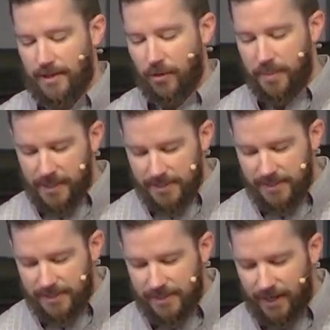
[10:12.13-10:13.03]
Well, because
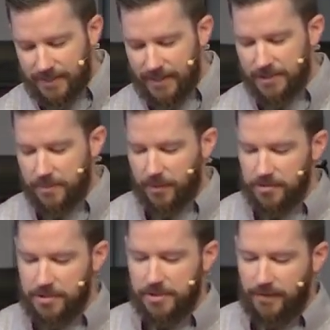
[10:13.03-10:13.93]
in this context, a
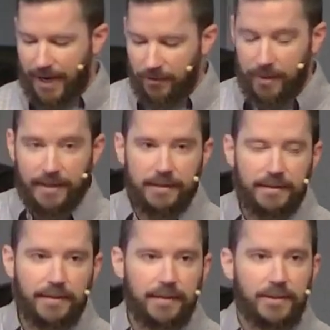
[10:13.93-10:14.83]
person is vowing
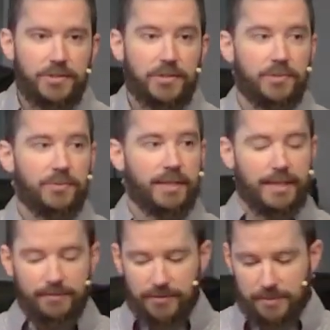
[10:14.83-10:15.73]
to
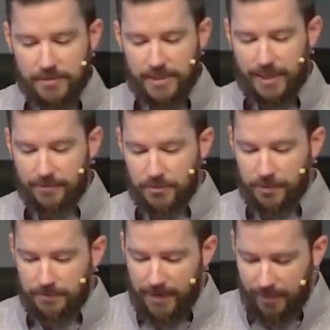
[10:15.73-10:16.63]
give themselves,
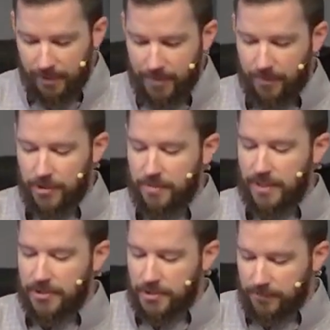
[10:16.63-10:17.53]
or a family member to
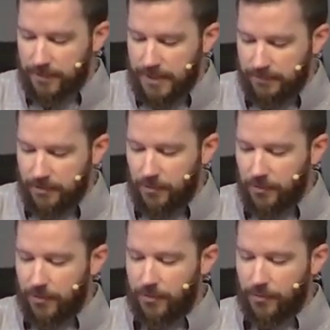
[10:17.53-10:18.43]
be a servant of the
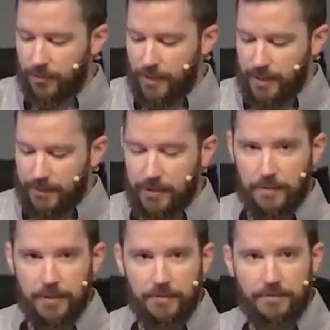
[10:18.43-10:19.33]
Lord, or
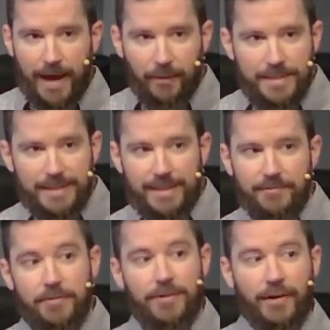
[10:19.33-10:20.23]
they're, they're vowing to
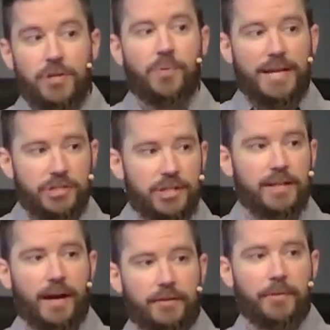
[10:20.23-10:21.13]
give the
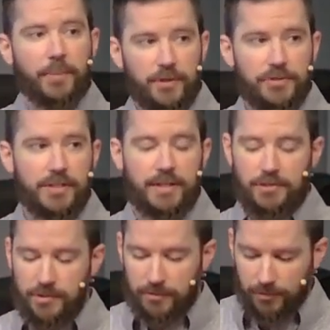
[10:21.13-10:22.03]
valuation of a person
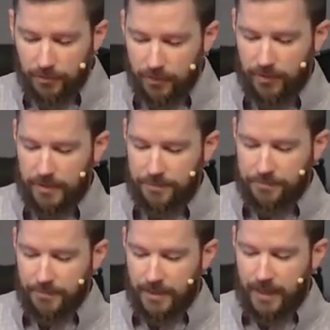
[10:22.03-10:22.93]
to the Lord.
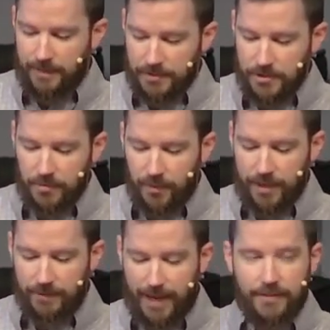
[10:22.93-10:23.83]
And this is a
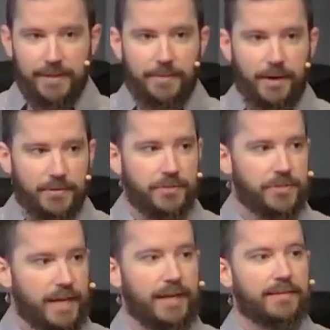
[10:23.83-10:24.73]
way of having them
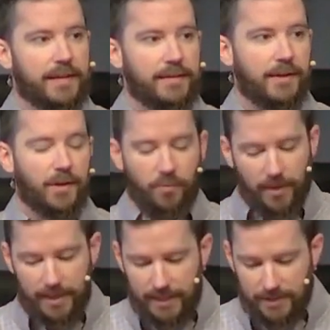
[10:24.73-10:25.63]
understand then
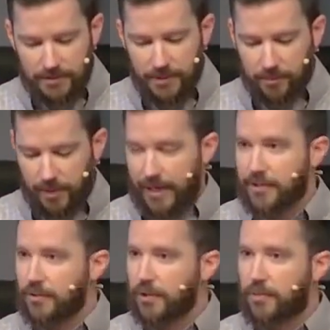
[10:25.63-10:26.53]
what is the
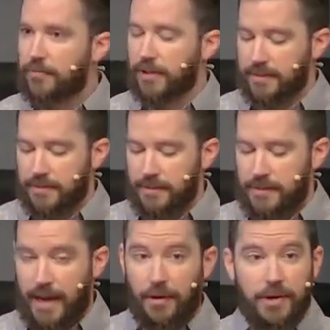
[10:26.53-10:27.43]
practical equivalent.
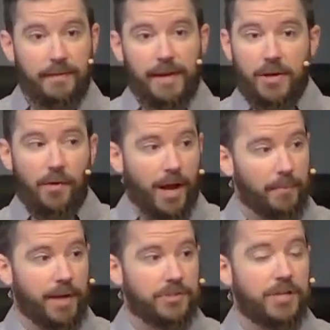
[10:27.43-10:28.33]
How can they know how
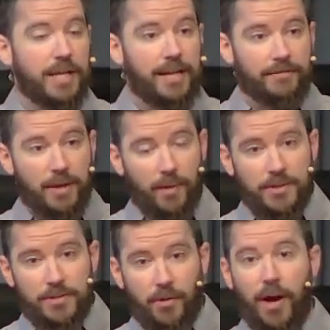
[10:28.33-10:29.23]
much if they
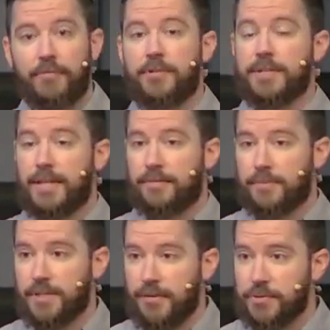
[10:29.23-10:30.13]
want to offer to give
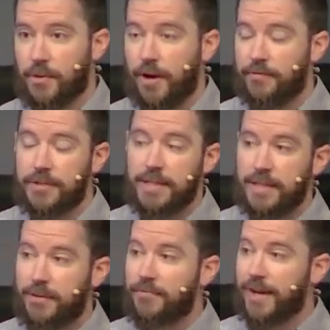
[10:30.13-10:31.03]
themselves or offer to
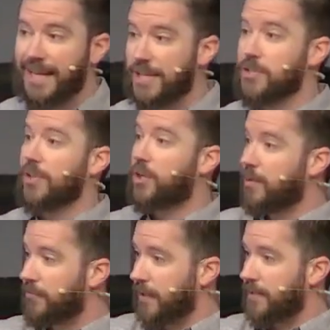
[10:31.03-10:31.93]
give a financial
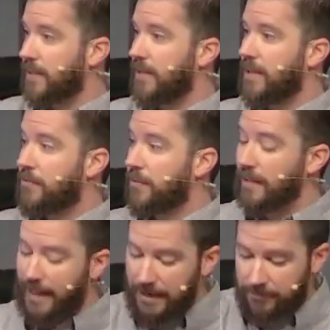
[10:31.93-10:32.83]
equivalent for
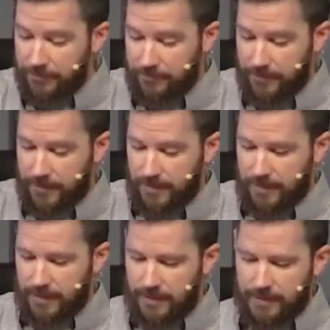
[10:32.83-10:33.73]
the life of
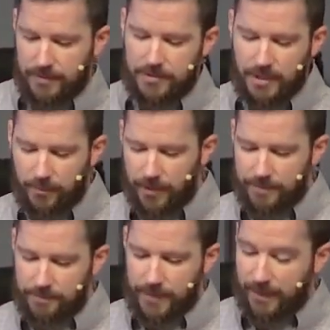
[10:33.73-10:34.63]

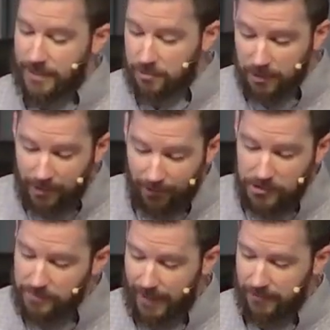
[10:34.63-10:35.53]
someone? Now, these were
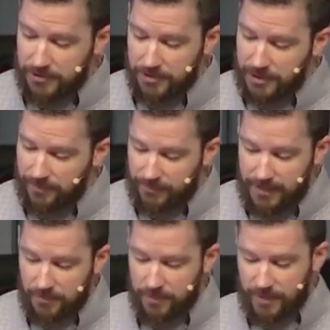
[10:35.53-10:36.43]
large amounts, so some of
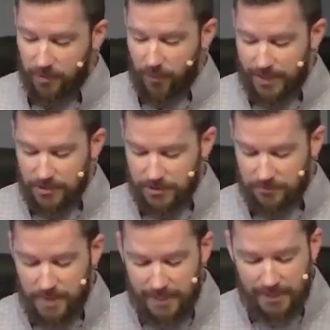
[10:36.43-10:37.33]
these would be the wages
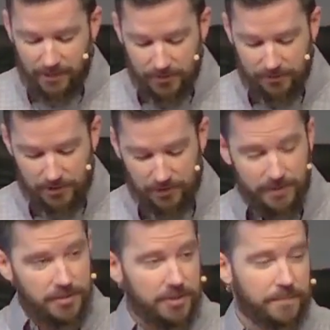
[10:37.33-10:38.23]
of many years of
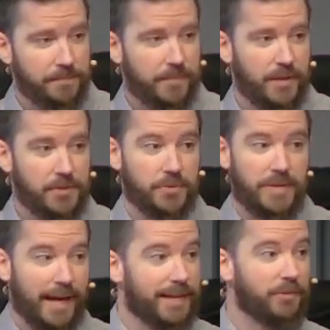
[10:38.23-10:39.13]
service, so
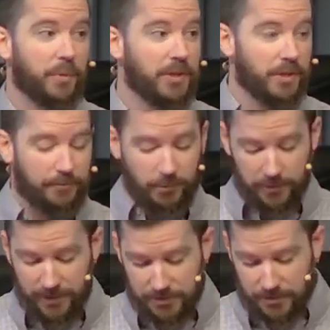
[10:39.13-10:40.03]
not everyone could
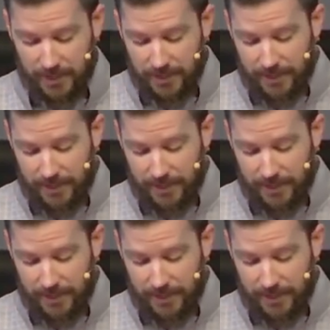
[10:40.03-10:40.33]
afford this.